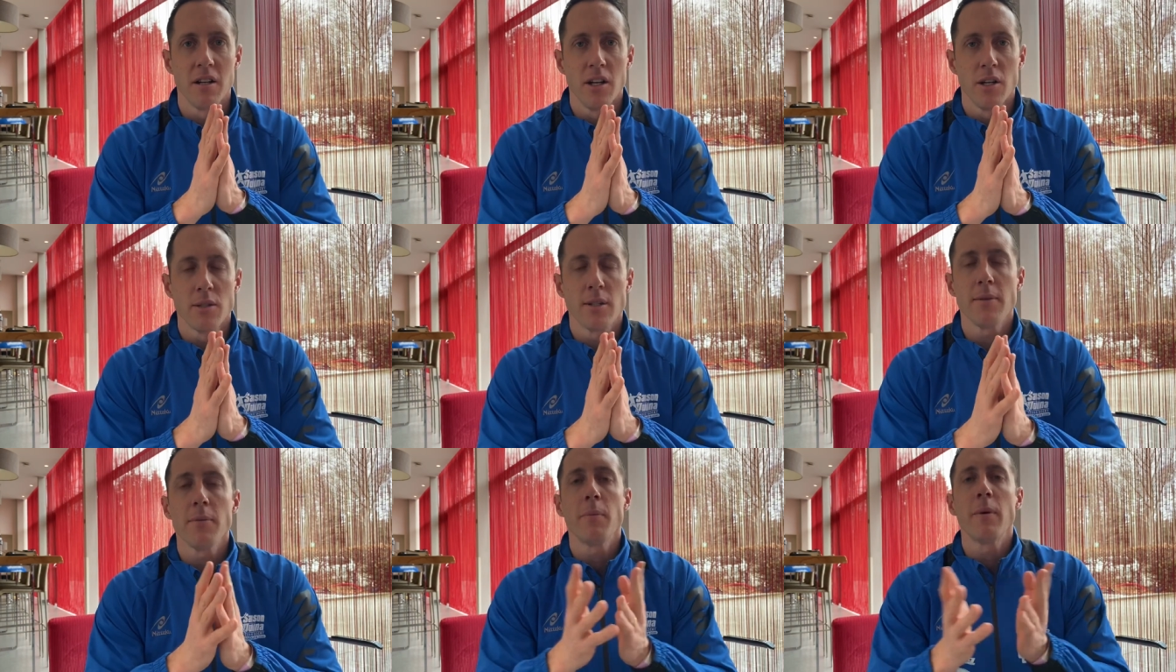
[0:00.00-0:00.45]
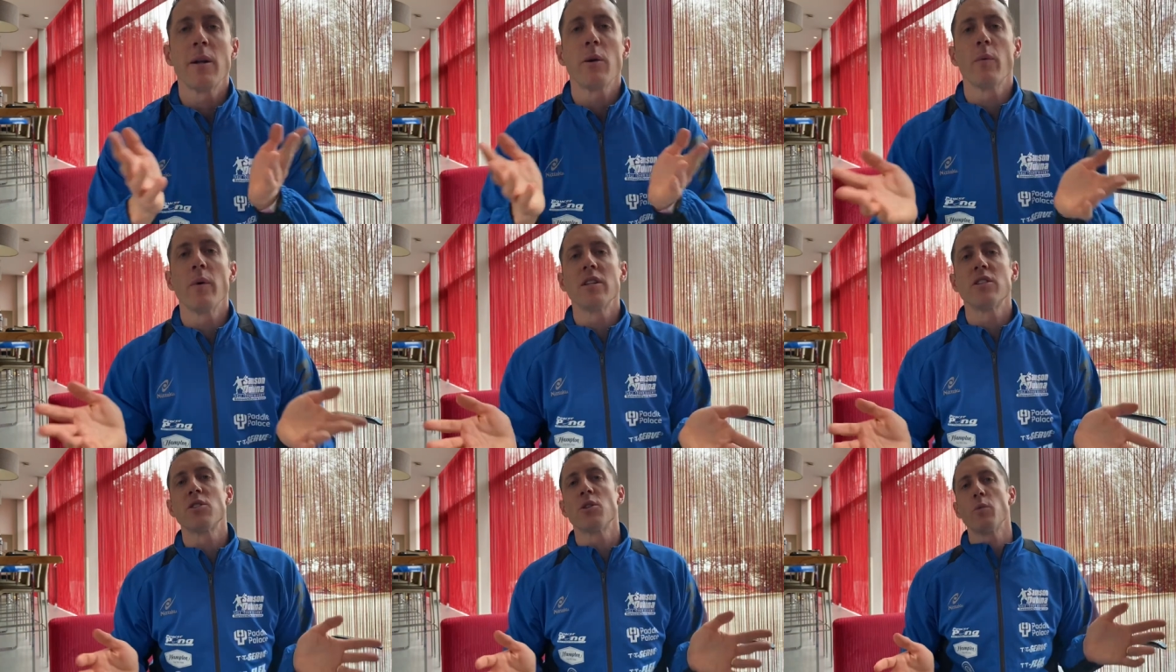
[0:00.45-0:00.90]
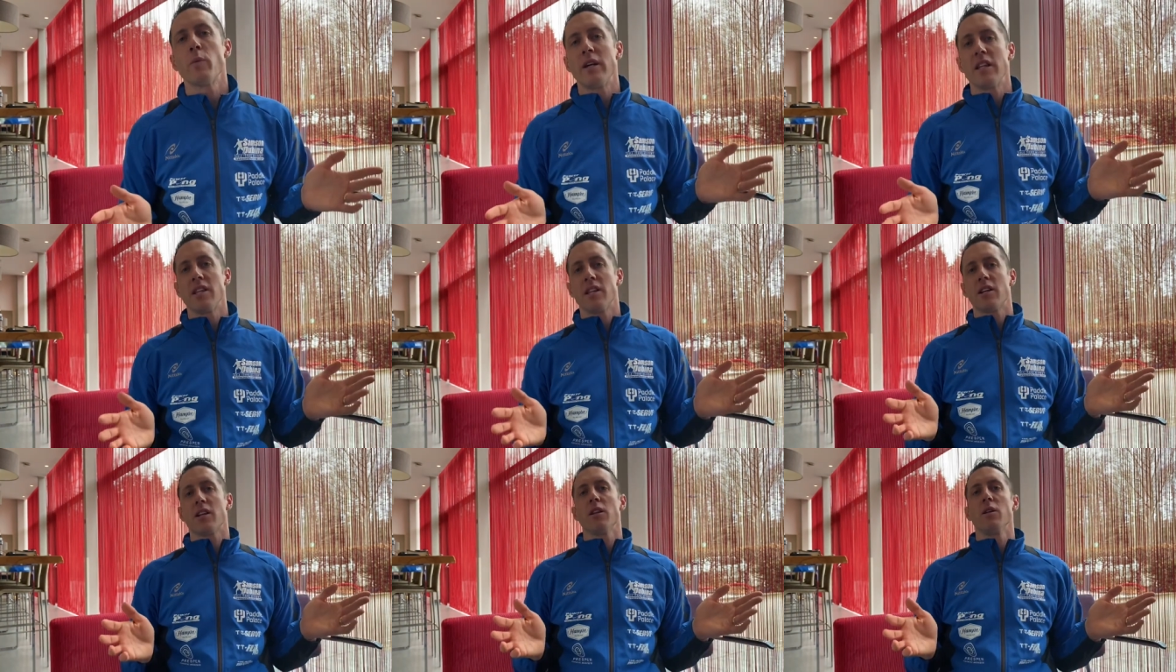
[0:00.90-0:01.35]
So everybody wants to
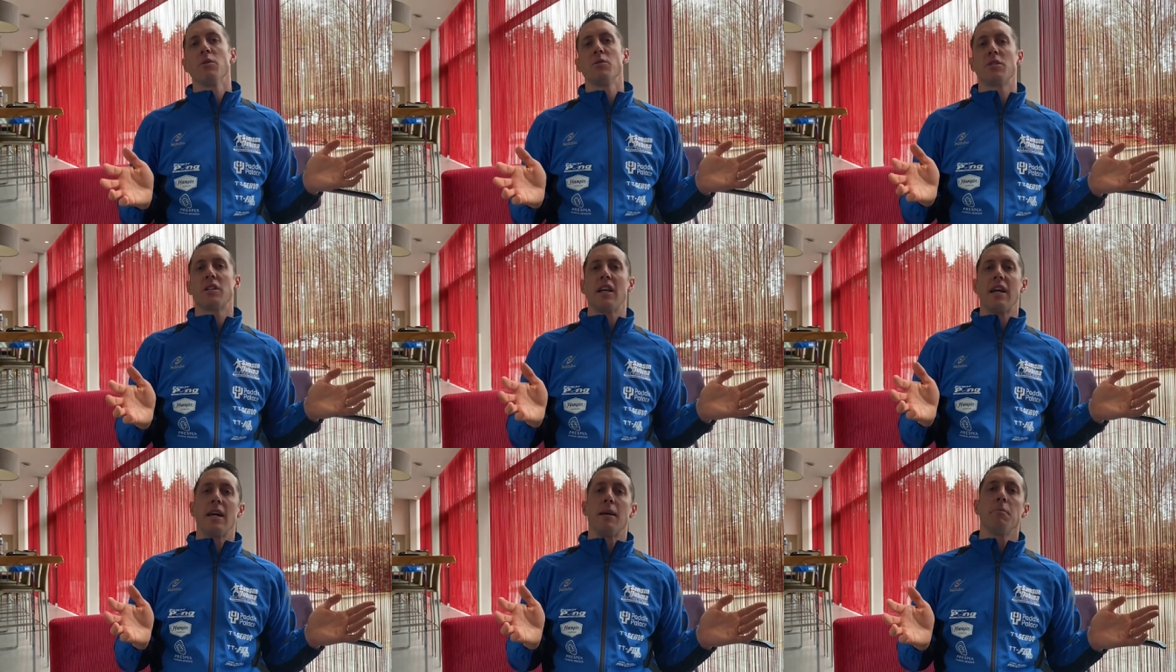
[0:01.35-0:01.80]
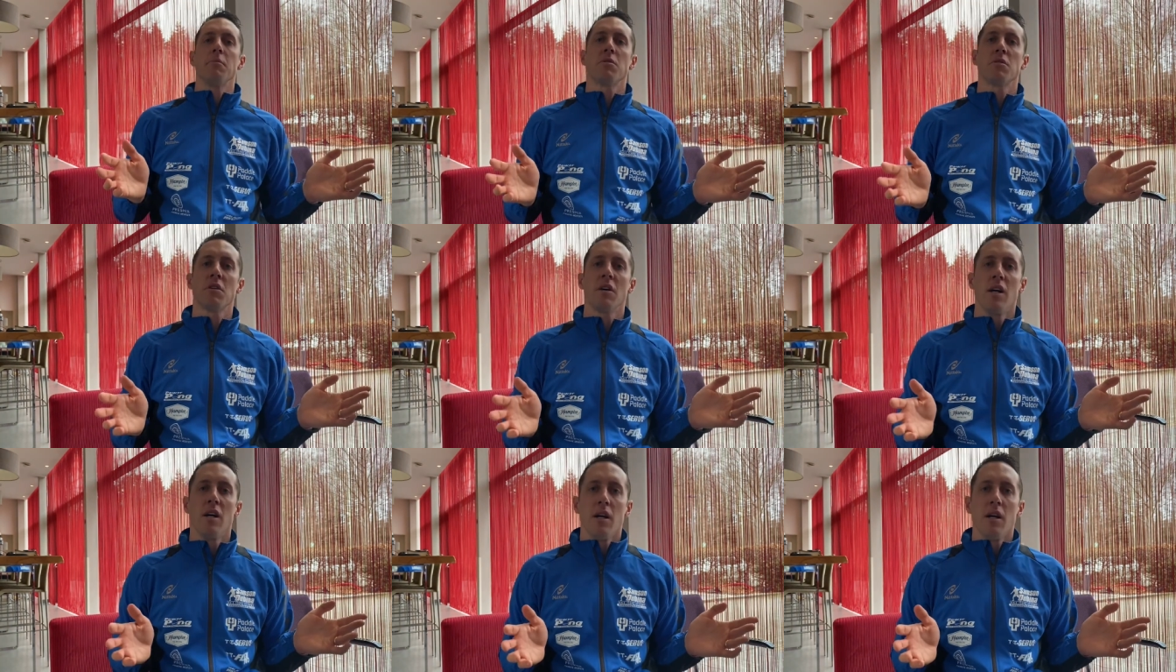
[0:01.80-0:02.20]
win the close games,